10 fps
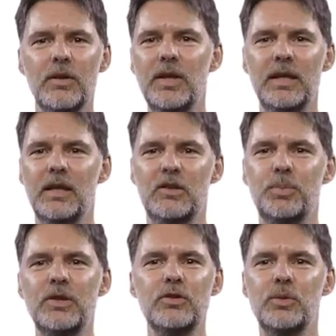other than it
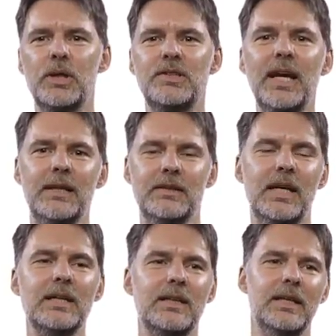expresses your intent,
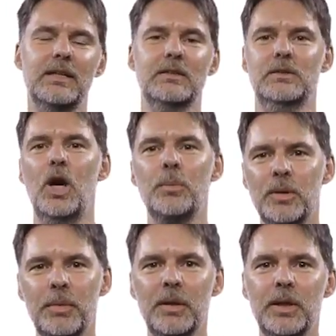kind of like a
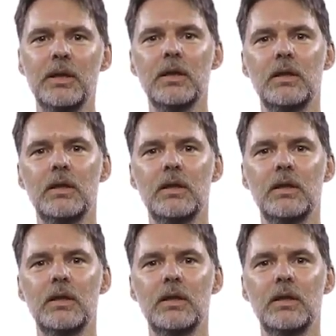comment maybe.